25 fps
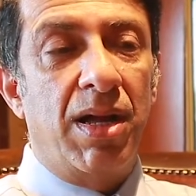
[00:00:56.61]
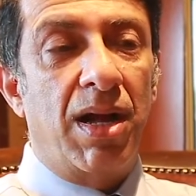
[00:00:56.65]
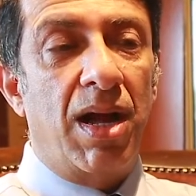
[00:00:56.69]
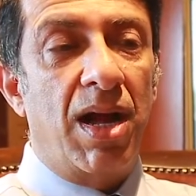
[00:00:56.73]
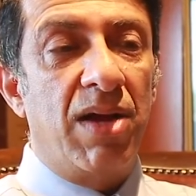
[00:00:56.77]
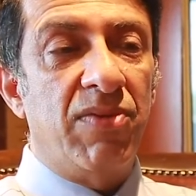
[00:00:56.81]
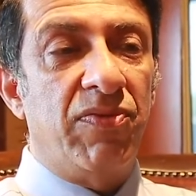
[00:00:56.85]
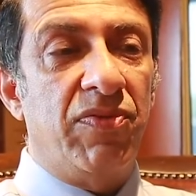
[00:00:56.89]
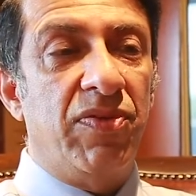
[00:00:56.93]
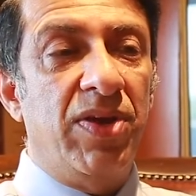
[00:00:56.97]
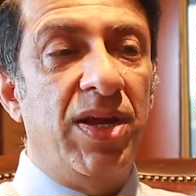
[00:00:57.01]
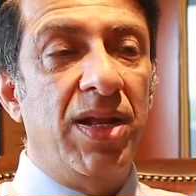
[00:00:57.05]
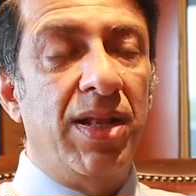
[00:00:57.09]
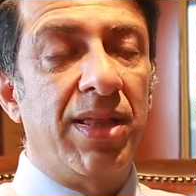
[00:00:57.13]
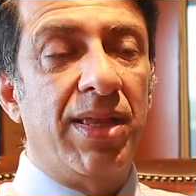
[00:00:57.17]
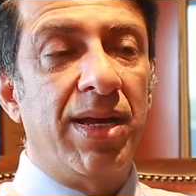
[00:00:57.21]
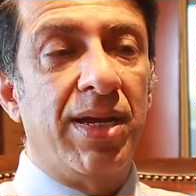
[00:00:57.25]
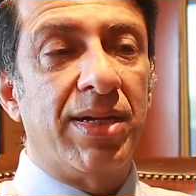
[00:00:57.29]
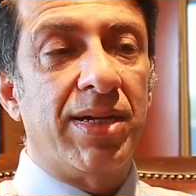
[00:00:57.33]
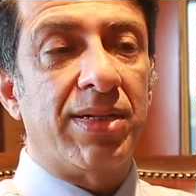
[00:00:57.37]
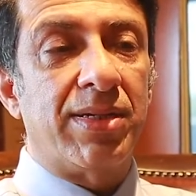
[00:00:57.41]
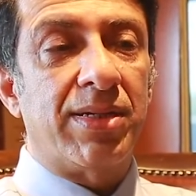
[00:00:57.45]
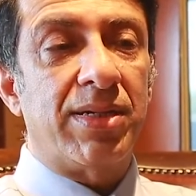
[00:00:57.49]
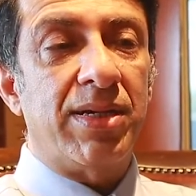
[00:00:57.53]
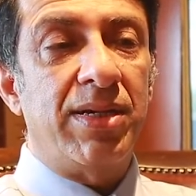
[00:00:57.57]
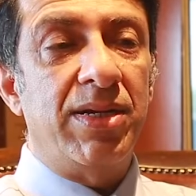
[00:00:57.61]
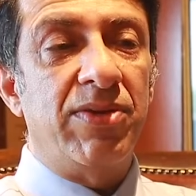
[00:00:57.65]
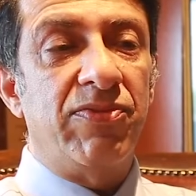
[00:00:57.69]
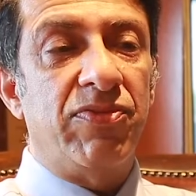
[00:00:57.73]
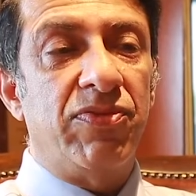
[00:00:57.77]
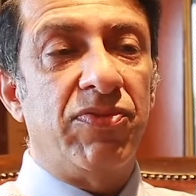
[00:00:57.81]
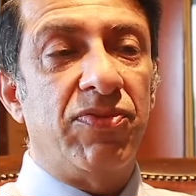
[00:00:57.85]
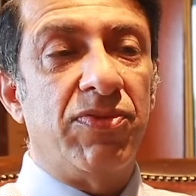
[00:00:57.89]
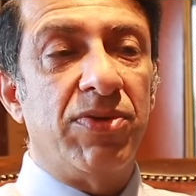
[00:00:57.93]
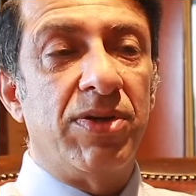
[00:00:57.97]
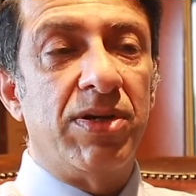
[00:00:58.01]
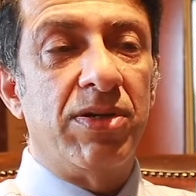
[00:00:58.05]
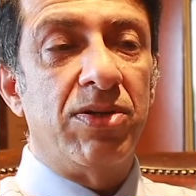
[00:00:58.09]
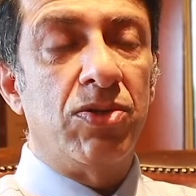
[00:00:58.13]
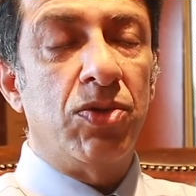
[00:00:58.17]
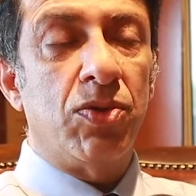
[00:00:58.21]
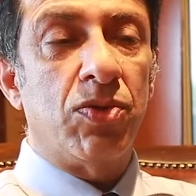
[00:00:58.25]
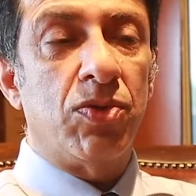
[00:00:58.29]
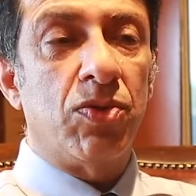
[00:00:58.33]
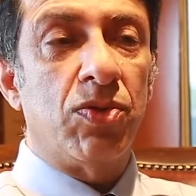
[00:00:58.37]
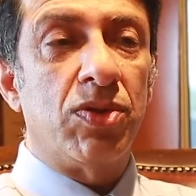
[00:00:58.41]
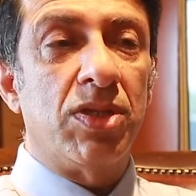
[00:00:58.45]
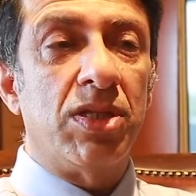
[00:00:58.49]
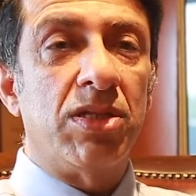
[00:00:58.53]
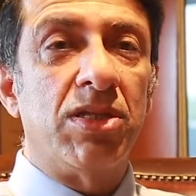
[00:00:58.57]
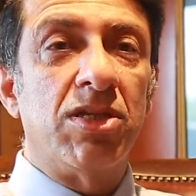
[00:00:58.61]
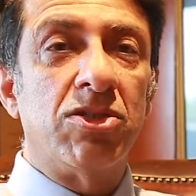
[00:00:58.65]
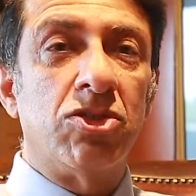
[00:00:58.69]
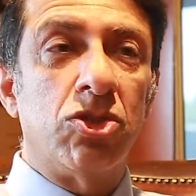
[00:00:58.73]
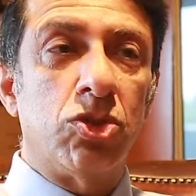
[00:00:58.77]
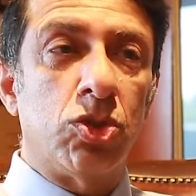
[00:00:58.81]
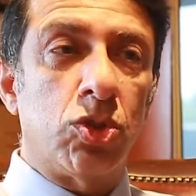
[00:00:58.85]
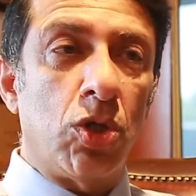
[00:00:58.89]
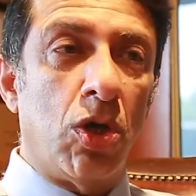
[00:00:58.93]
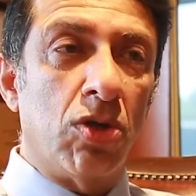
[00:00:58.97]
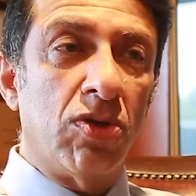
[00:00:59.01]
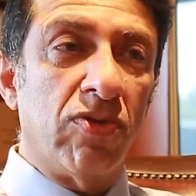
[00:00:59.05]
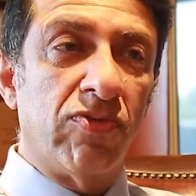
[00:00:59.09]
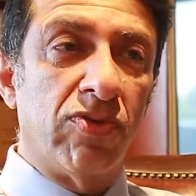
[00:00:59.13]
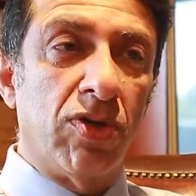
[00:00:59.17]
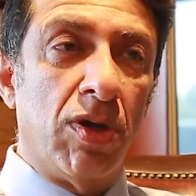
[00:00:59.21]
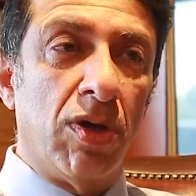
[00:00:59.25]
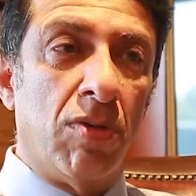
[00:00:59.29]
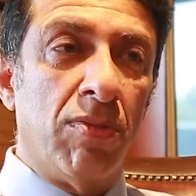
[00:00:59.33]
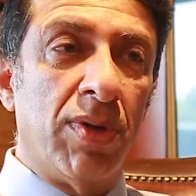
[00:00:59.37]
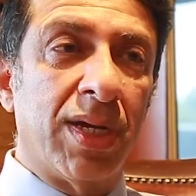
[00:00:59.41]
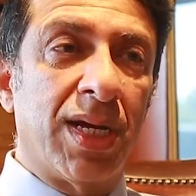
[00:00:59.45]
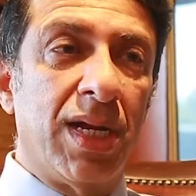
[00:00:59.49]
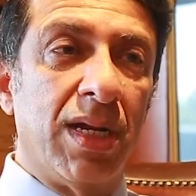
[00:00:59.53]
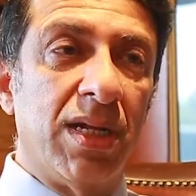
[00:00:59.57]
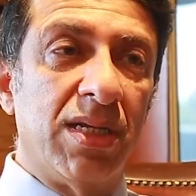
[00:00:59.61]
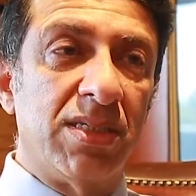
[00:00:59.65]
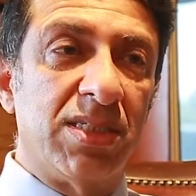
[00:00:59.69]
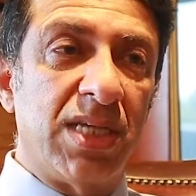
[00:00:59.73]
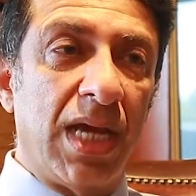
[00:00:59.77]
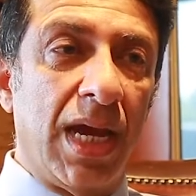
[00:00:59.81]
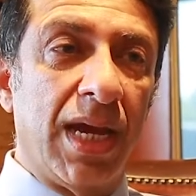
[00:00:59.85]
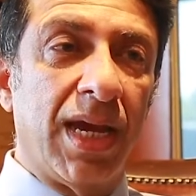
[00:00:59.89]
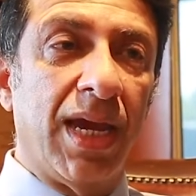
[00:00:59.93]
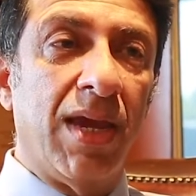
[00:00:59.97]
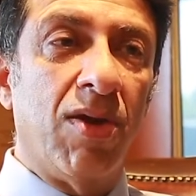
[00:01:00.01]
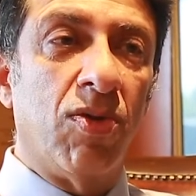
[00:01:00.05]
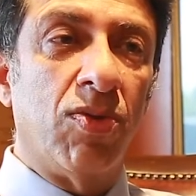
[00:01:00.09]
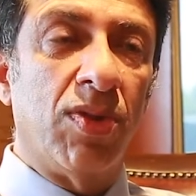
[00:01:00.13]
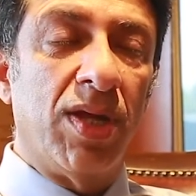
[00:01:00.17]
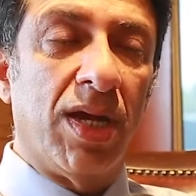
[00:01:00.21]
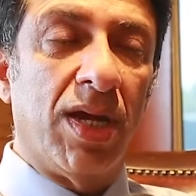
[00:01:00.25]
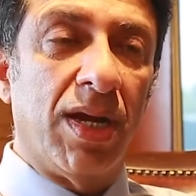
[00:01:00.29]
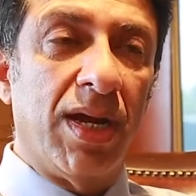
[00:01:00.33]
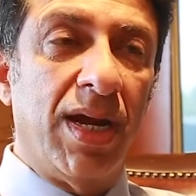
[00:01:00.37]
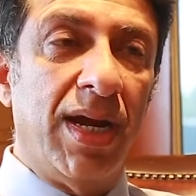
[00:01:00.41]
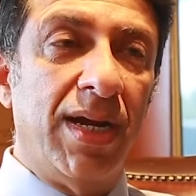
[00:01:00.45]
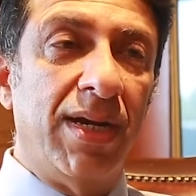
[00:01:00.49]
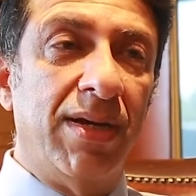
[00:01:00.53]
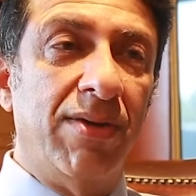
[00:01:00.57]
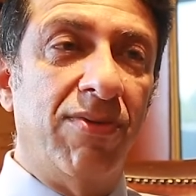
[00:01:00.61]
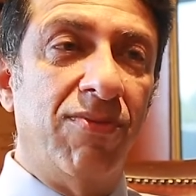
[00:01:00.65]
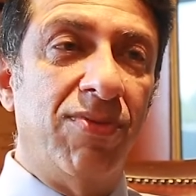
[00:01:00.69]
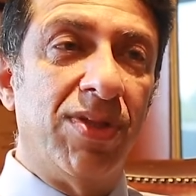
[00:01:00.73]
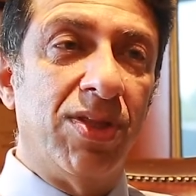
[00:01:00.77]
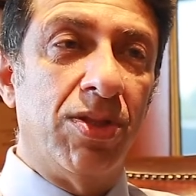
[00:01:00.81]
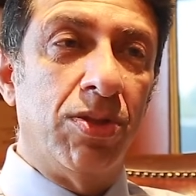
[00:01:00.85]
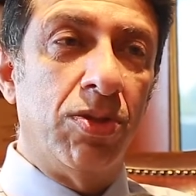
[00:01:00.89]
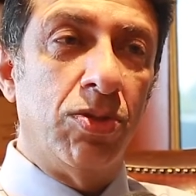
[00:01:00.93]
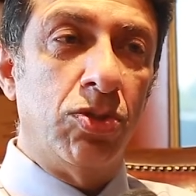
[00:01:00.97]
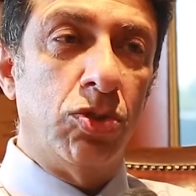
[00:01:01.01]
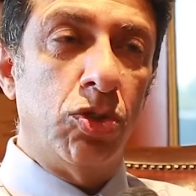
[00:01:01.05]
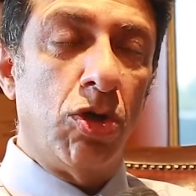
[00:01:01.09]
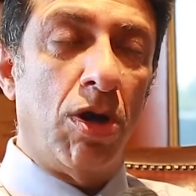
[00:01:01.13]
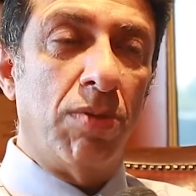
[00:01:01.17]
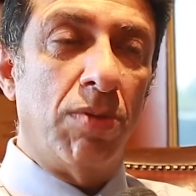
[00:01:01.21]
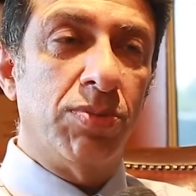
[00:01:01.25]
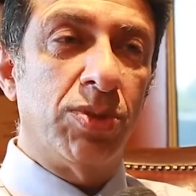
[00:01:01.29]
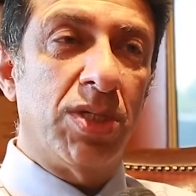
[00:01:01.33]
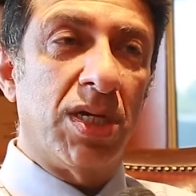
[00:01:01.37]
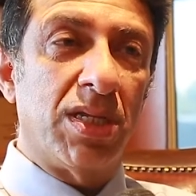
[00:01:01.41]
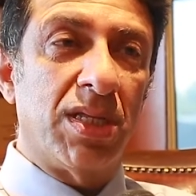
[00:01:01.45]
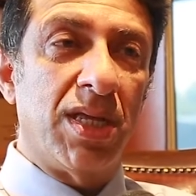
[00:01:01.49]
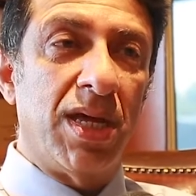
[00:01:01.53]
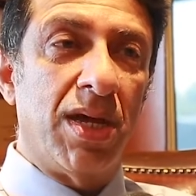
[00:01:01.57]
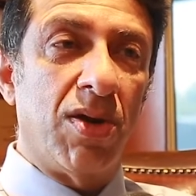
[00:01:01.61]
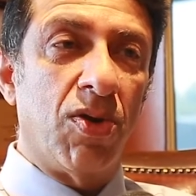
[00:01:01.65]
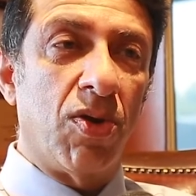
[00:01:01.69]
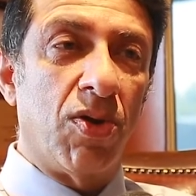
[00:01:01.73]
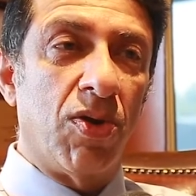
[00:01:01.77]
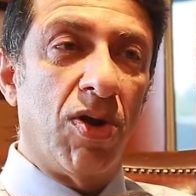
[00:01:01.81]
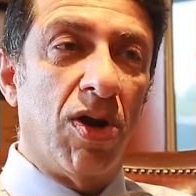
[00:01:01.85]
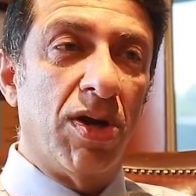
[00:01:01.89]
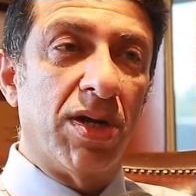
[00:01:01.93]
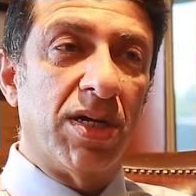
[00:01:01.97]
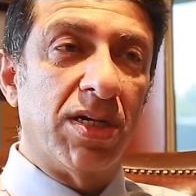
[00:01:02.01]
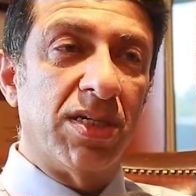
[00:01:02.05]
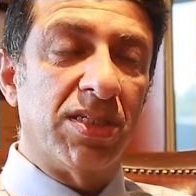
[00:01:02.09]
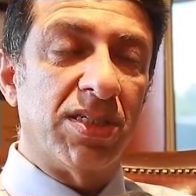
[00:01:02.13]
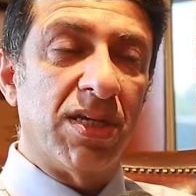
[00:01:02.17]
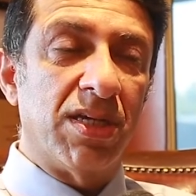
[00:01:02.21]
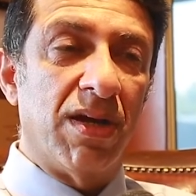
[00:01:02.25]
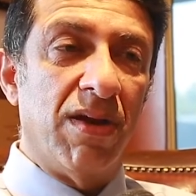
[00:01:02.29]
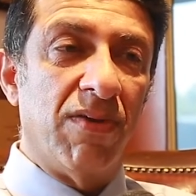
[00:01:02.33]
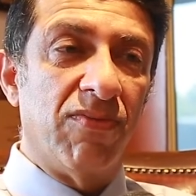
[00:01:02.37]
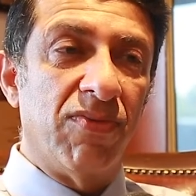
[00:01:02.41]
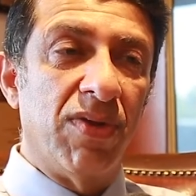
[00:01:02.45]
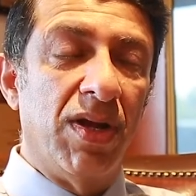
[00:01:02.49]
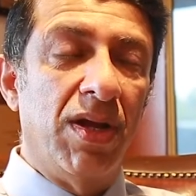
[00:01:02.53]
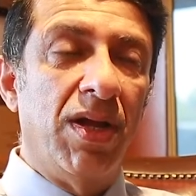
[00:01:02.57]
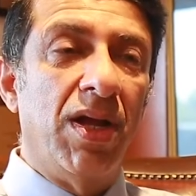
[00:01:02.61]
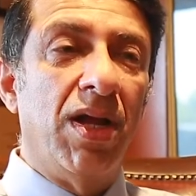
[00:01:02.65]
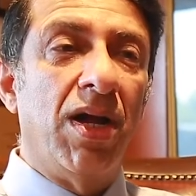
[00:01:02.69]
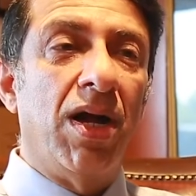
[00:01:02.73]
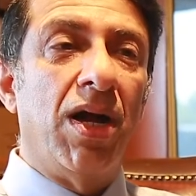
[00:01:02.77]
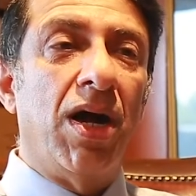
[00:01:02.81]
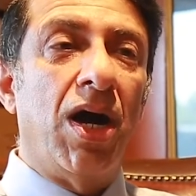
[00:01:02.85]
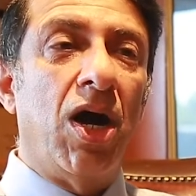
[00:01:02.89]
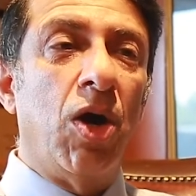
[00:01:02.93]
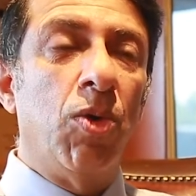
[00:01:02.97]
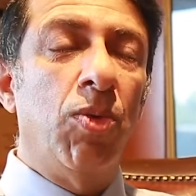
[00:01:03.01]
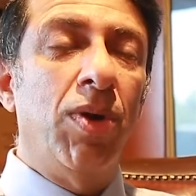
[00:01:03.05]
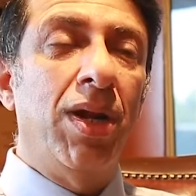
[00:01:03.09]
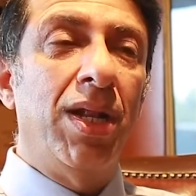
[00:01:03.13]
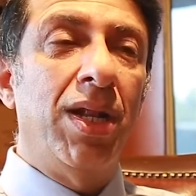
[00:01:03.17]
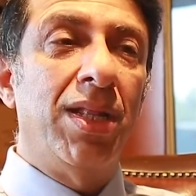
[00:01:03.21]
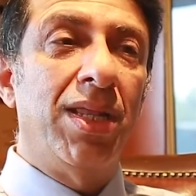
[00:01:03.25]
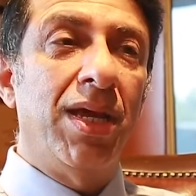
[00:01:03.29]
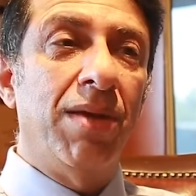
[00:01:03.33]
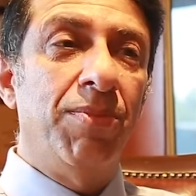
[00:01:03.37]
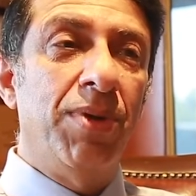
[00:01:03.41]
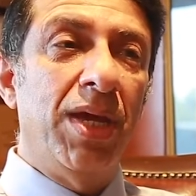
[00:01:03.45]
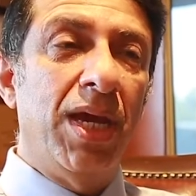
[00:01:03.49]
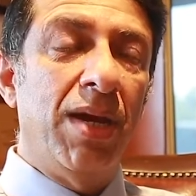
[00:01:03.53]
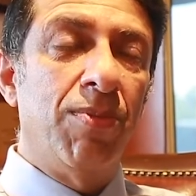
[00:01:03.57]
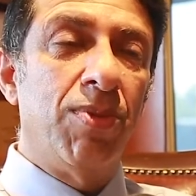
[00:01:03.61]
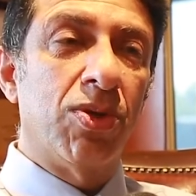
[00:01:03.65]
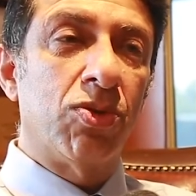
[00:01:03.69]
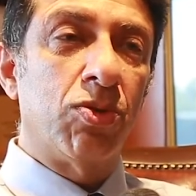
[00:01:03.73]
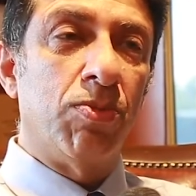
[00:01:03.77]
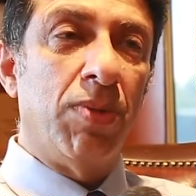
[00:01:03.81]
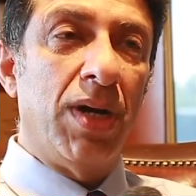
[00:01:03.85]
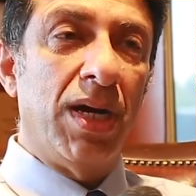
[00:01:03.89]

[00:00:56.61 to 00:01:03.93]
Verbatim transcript: I feel that if there's a sort of Damocles hanging on their head, the jobs are there or not itself, how will they be able to